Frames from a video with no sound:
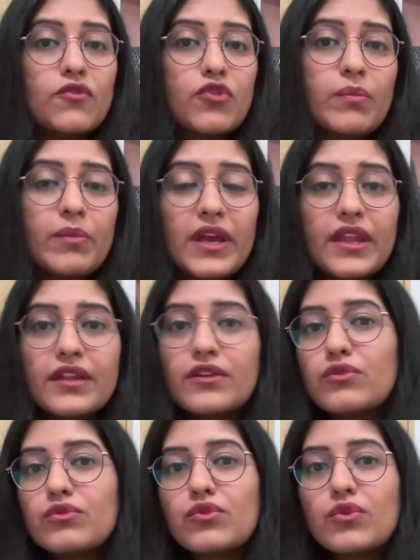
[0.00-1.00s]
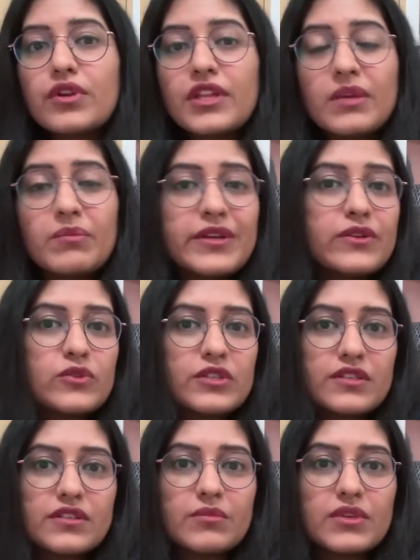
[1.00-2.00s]
If you are planning to go deep into
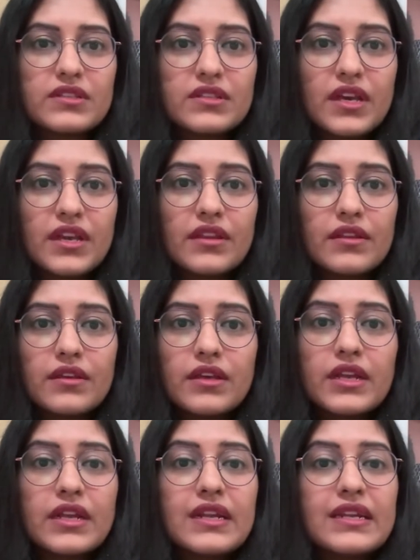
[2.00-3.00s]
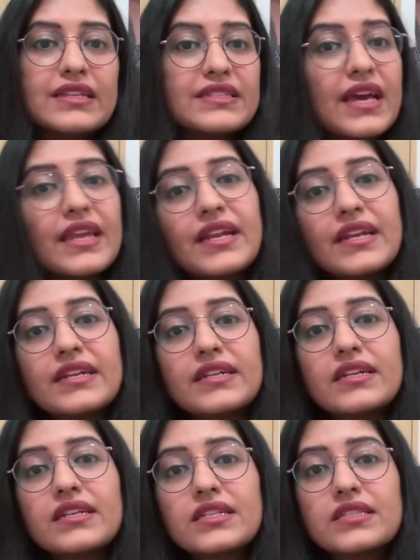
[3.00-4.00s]
system design, Designing
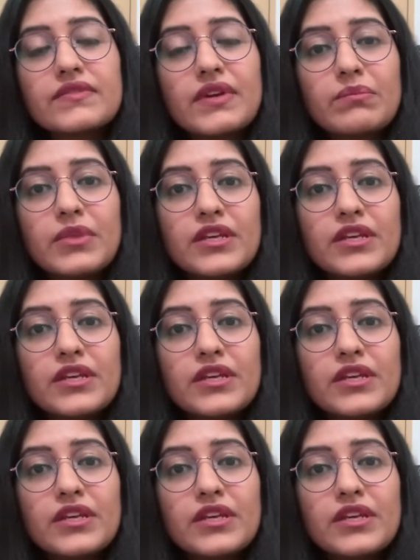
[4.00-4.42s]
Data-Intensive